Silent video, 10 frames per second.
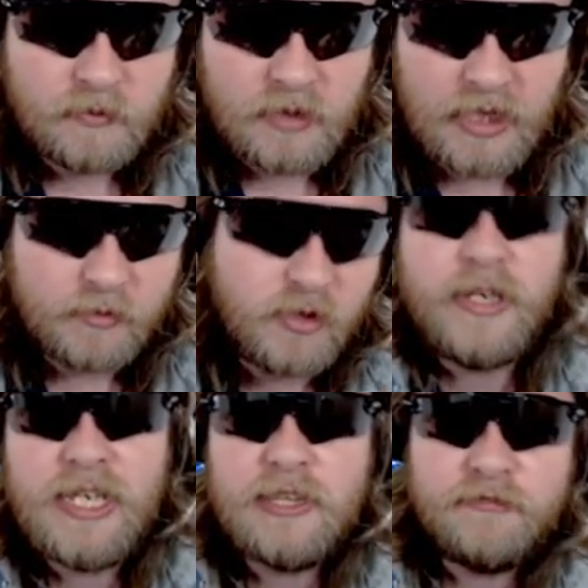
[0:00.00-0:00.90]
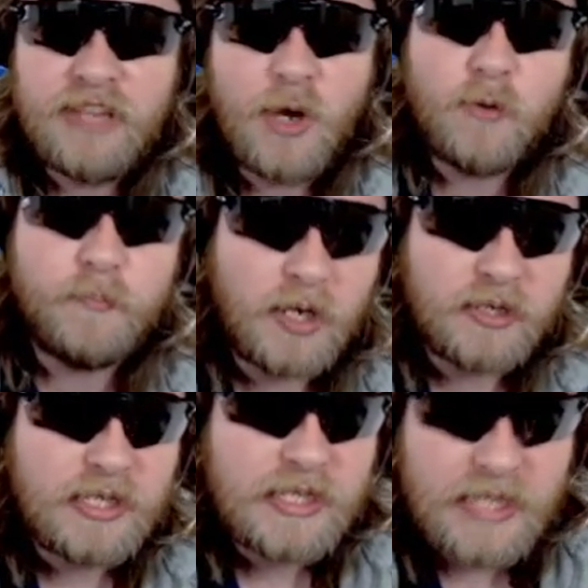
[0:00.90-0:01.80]
Like, I was looking at the flower pot
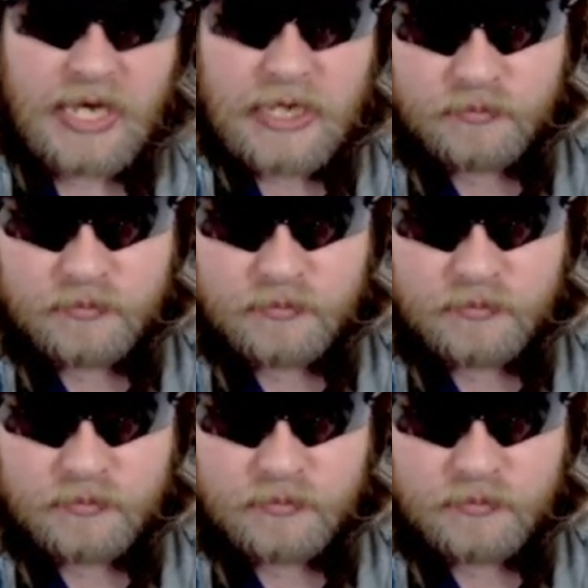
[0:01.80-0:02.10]
and he came,